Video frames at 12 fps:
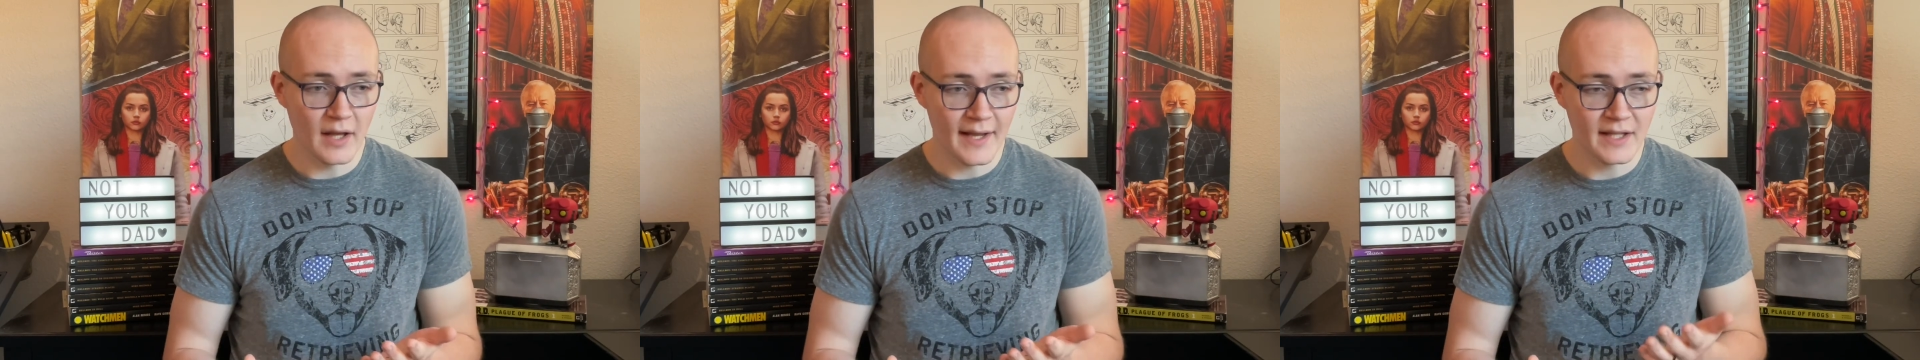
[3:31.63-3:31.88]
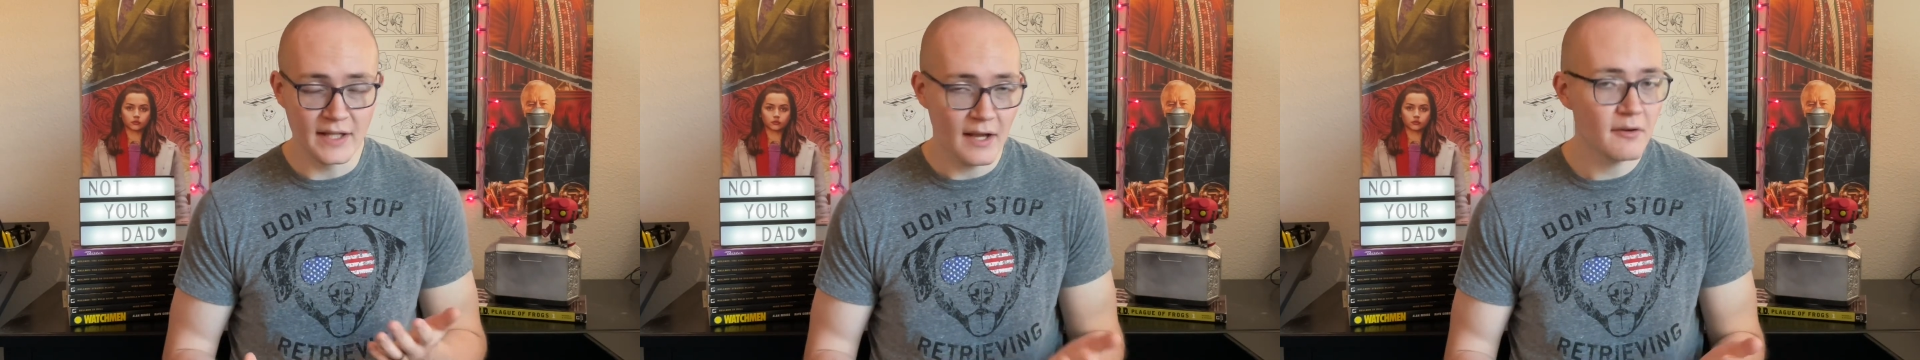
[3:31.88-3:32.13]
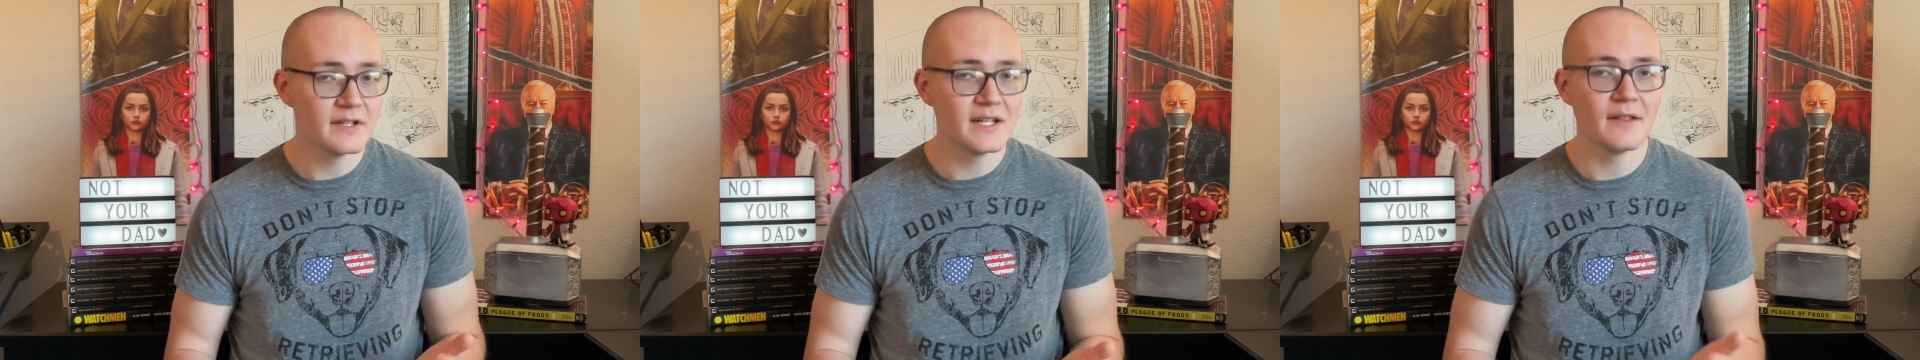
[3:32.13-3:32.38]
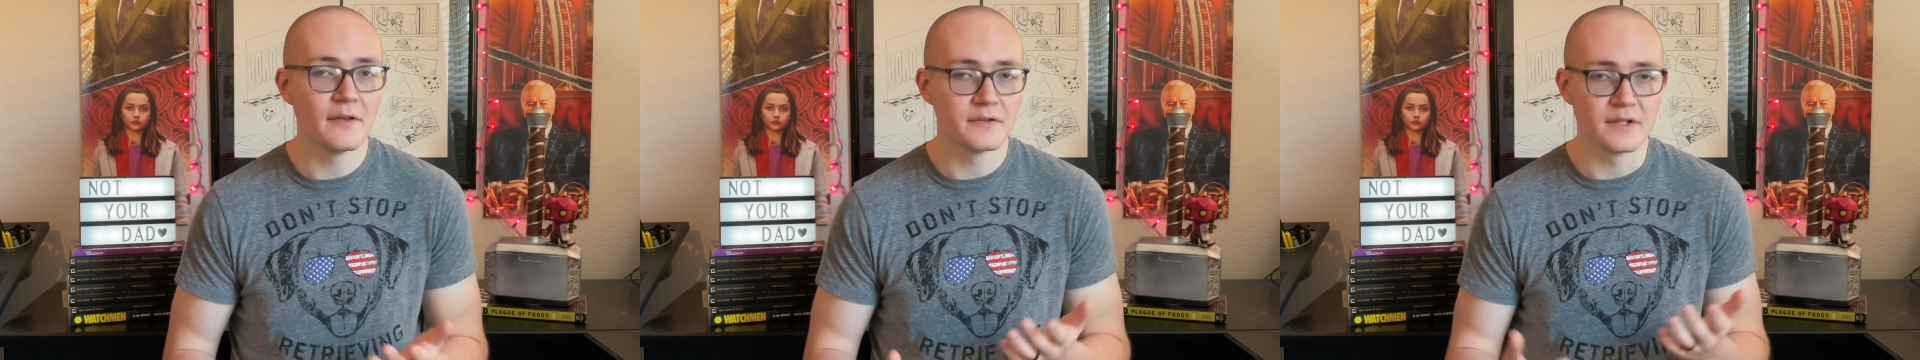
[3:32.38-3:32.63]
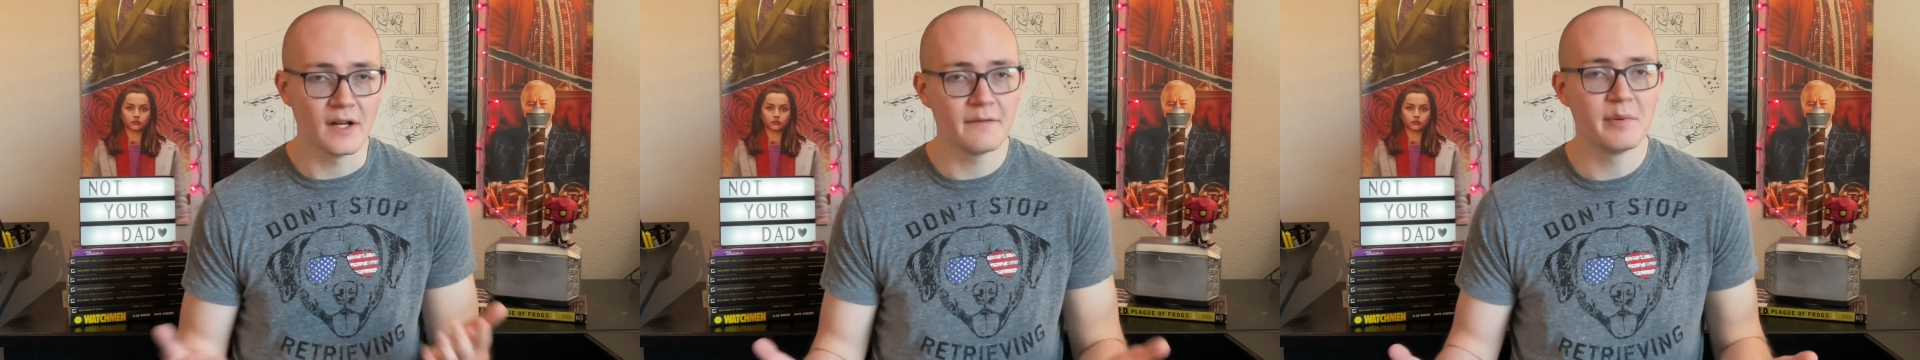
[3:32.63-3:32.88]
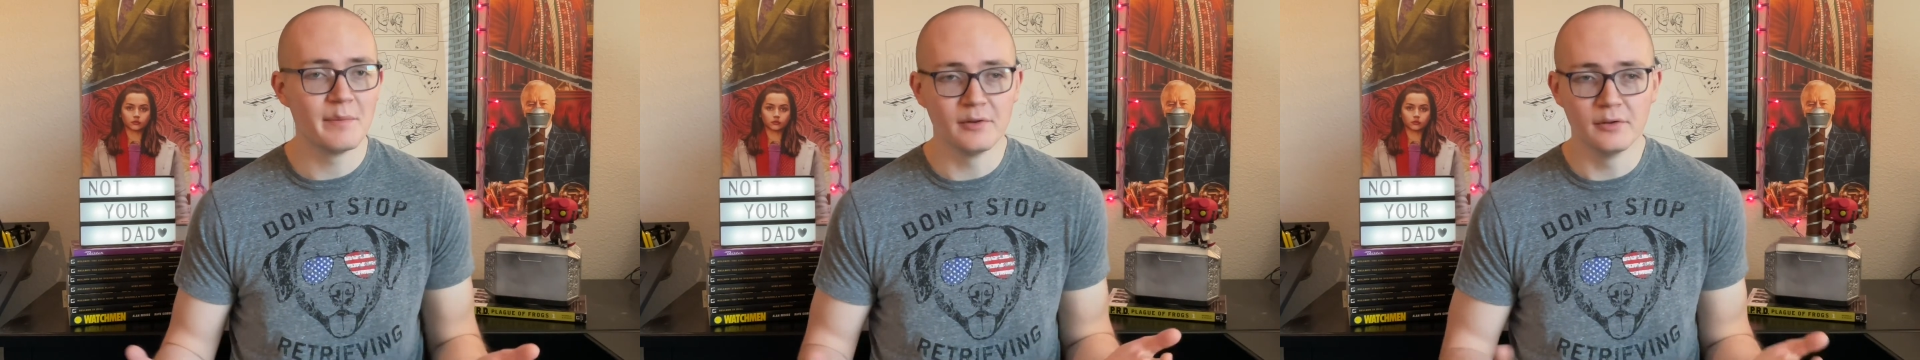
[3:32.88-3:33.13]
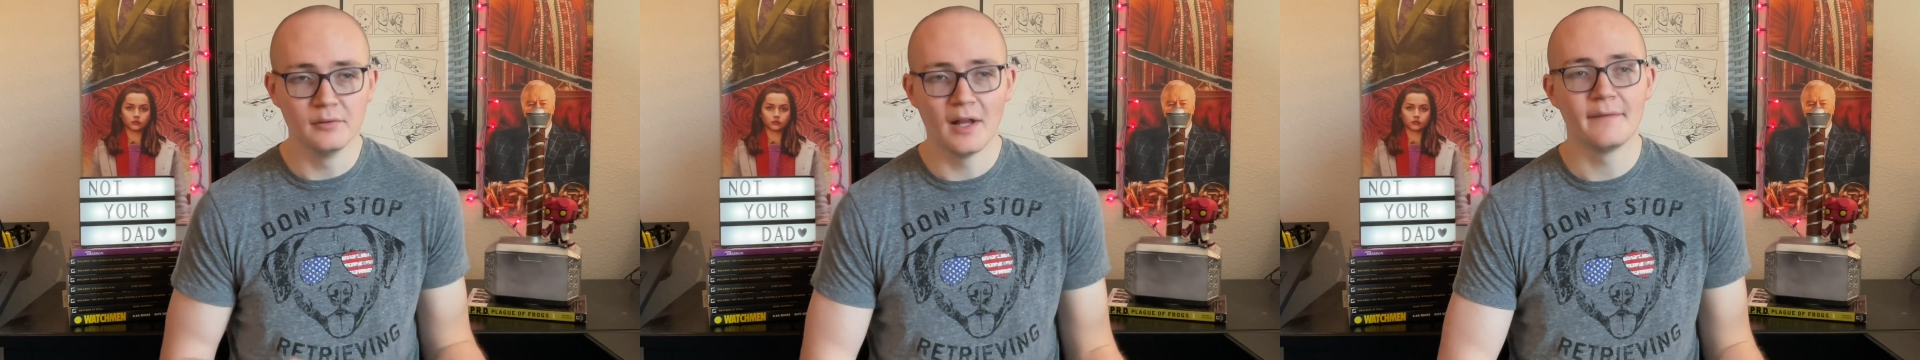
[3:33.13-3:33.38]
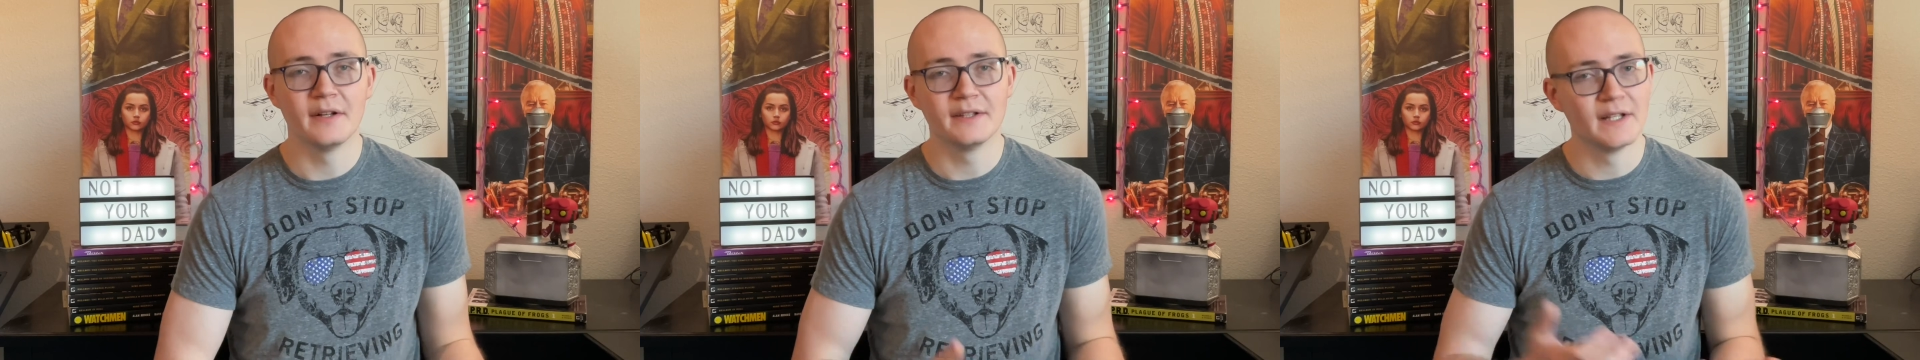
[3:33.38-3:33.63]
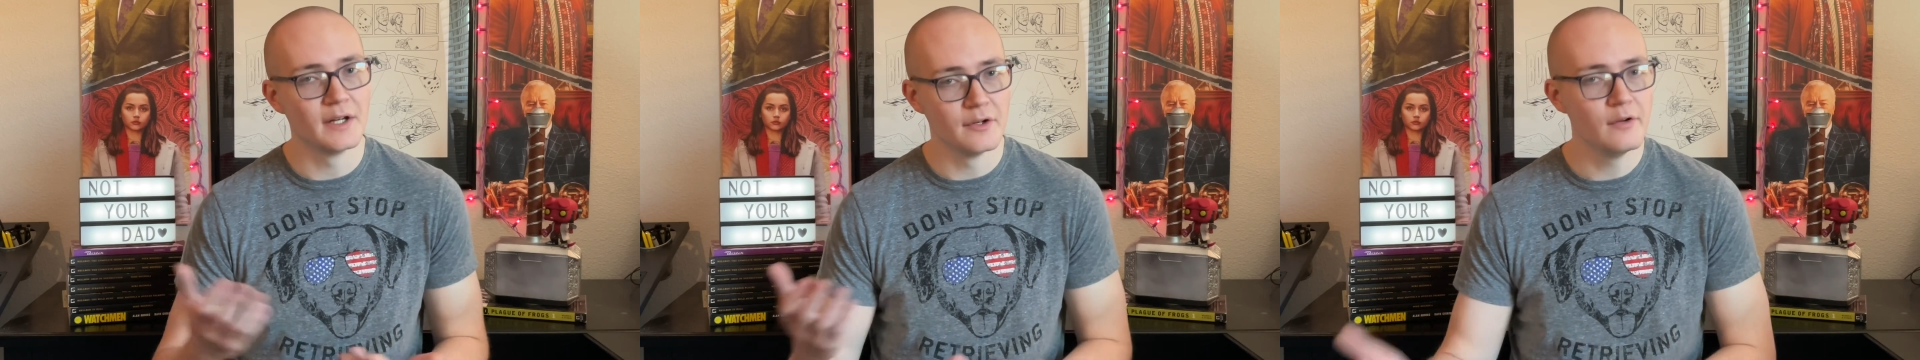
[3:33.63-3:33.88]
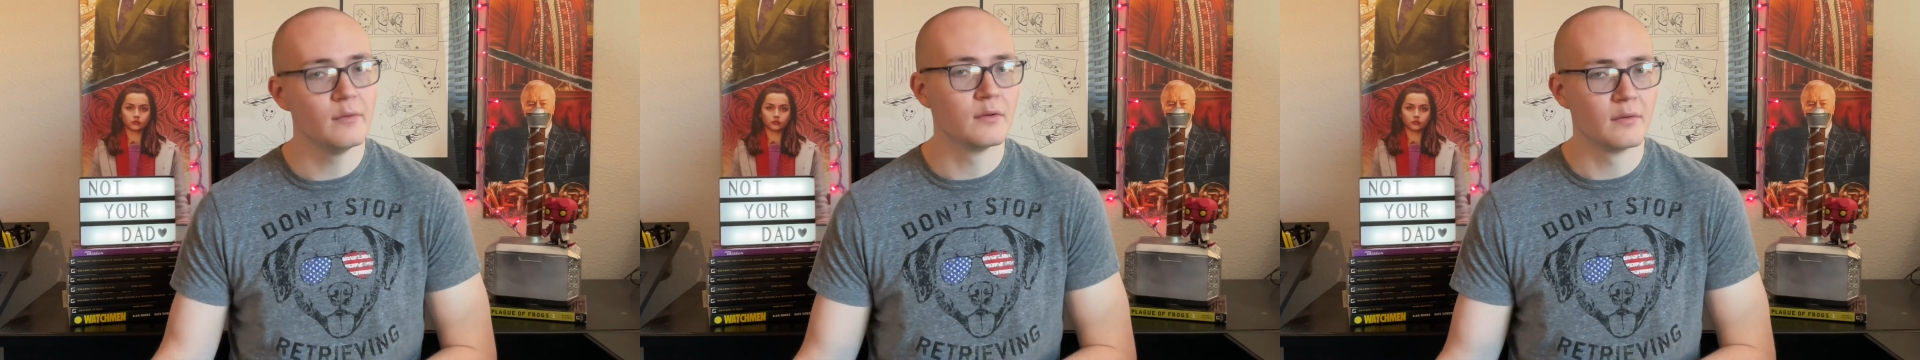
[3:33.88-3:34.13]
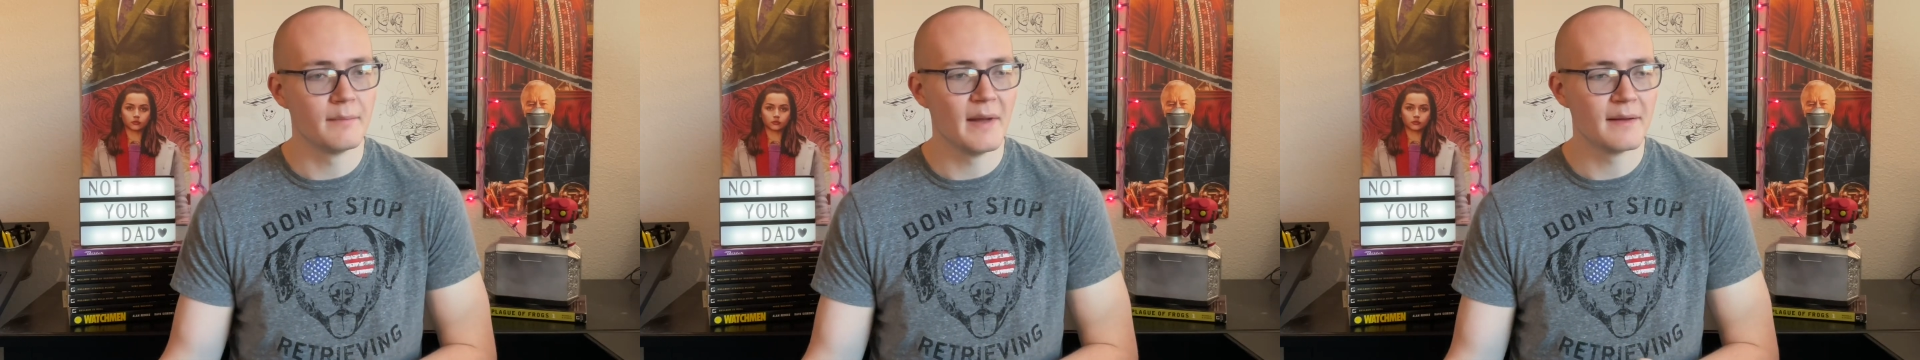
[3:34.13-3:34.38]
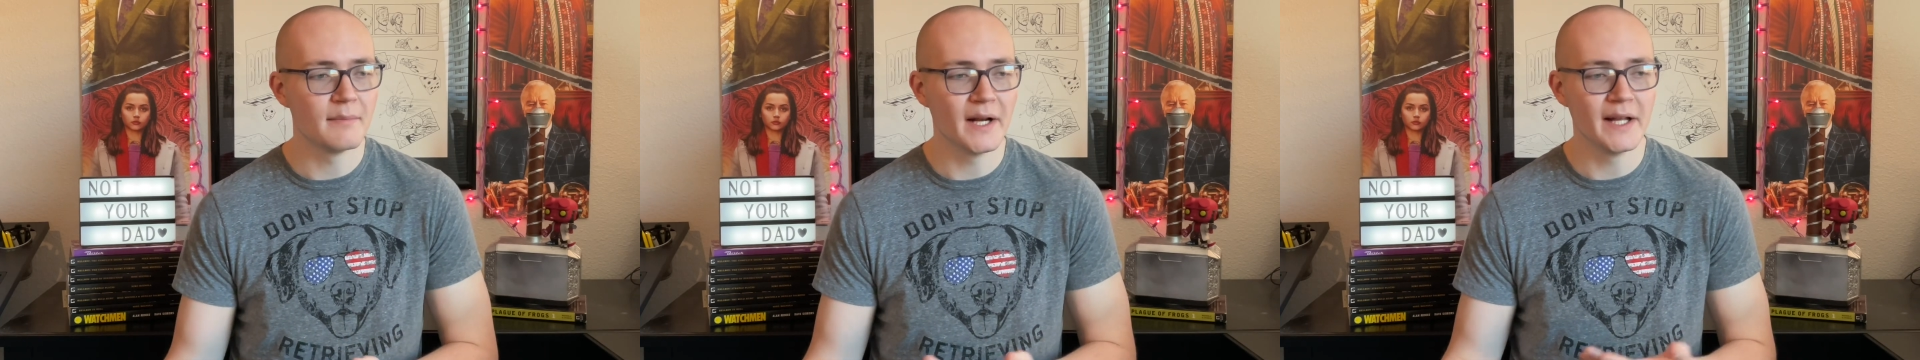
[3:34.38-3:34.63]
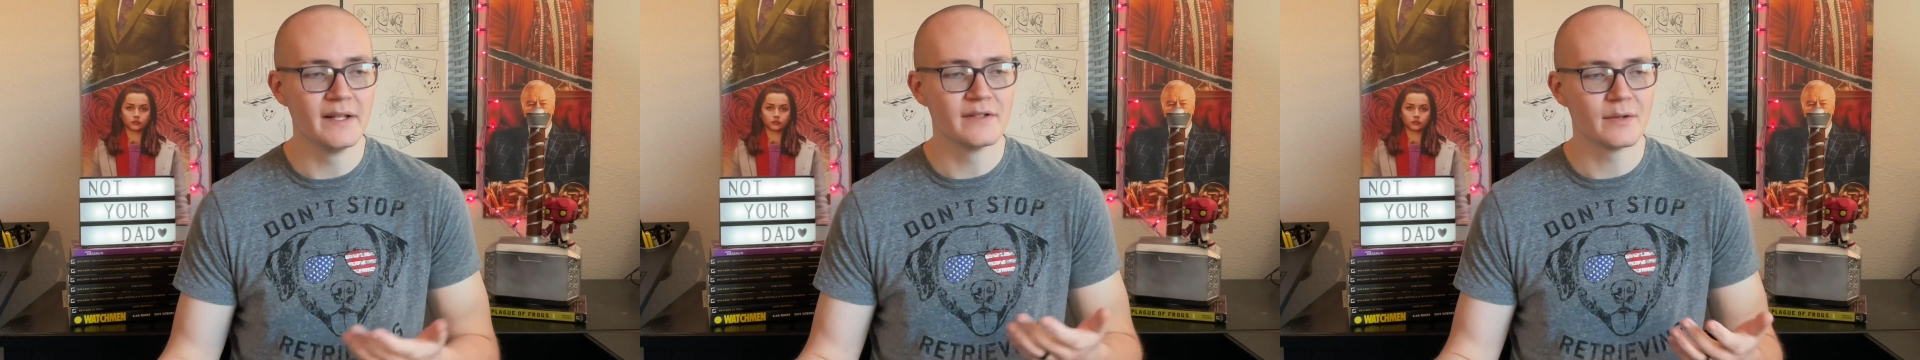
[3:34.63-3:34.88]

I can guarantee there's enough people who love it that a new one would make money.